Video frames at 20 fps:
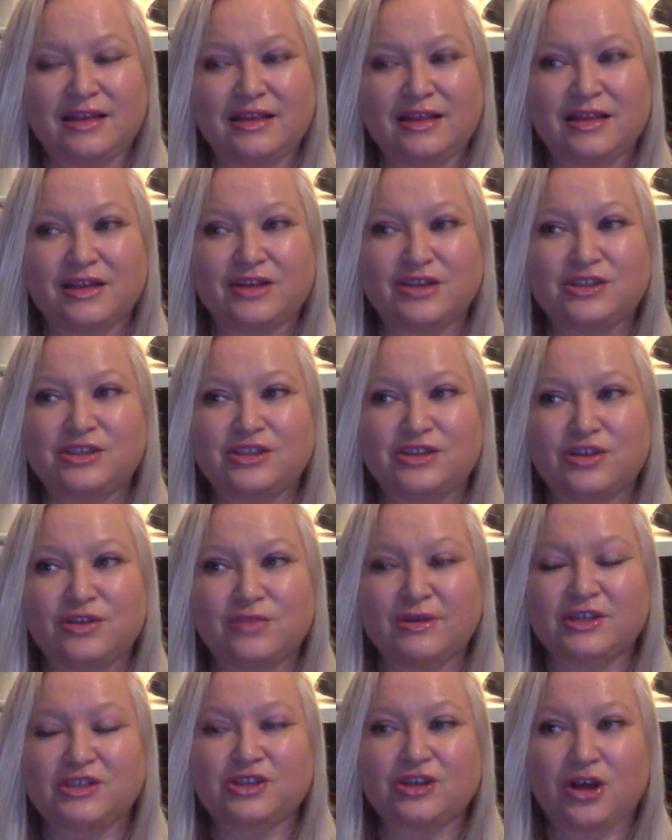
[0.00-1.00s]
there's so
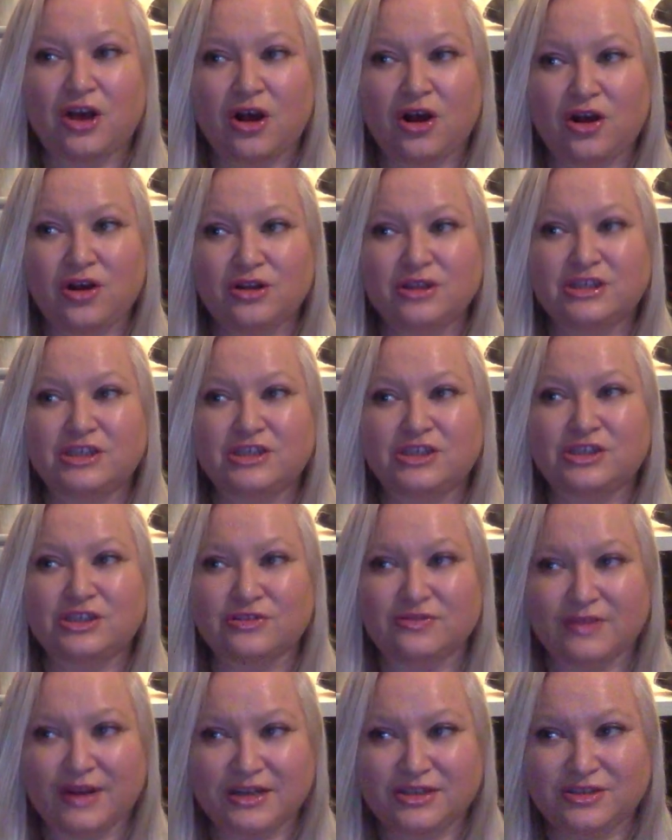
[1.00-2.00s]
much call to
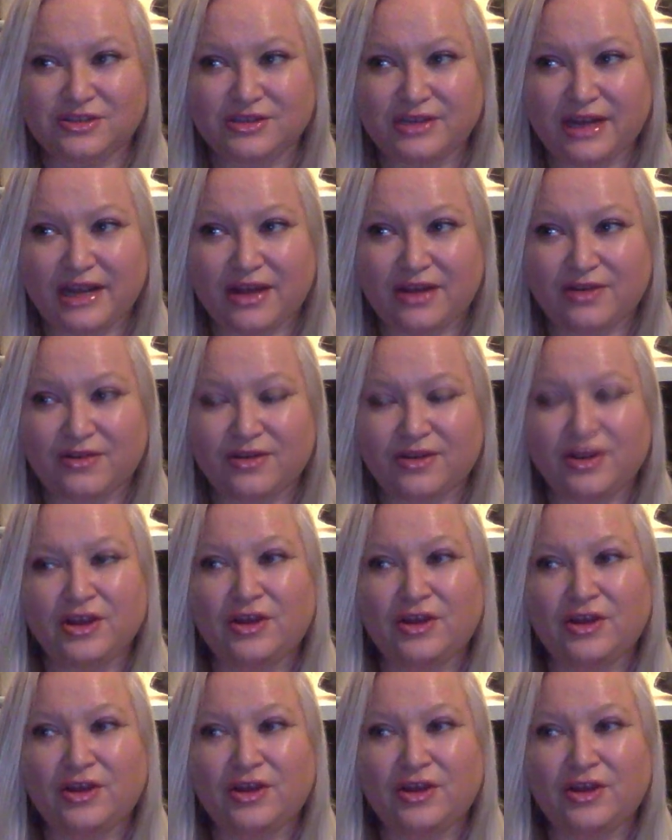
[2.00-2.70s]
surrender now,